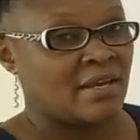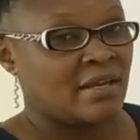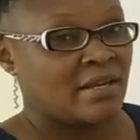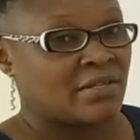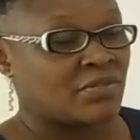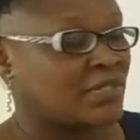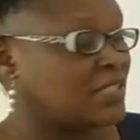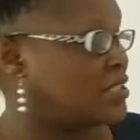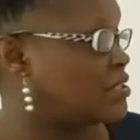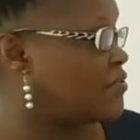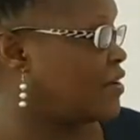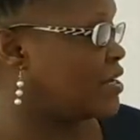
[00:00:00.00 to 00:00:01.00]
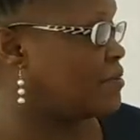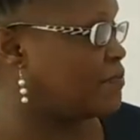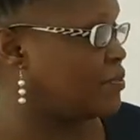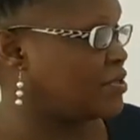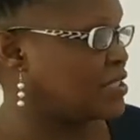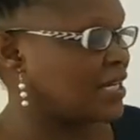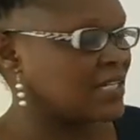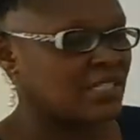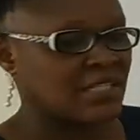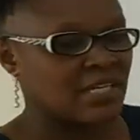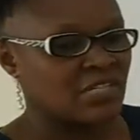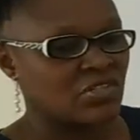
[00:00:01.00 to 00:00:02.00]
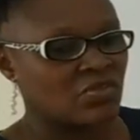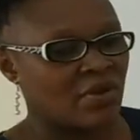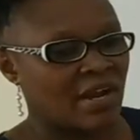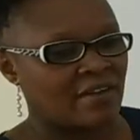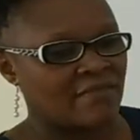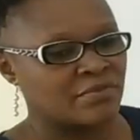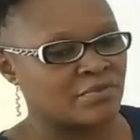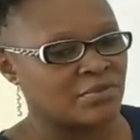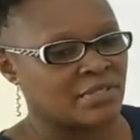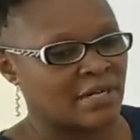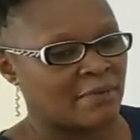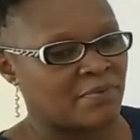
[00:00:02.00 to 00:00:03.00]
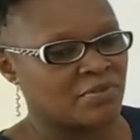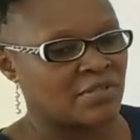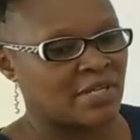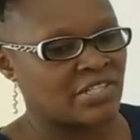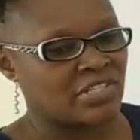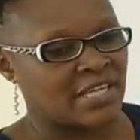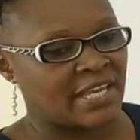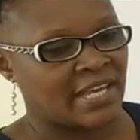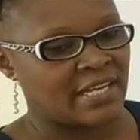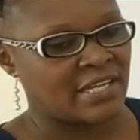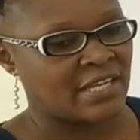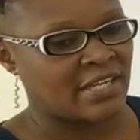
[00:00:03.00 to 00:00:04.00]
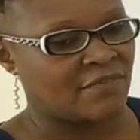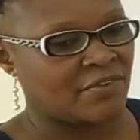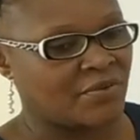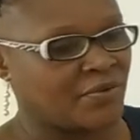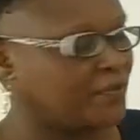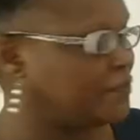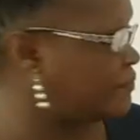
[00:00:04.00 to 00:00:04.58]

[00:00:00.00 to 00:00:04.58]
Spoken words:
So it is very important that you have good rapport so that they can give you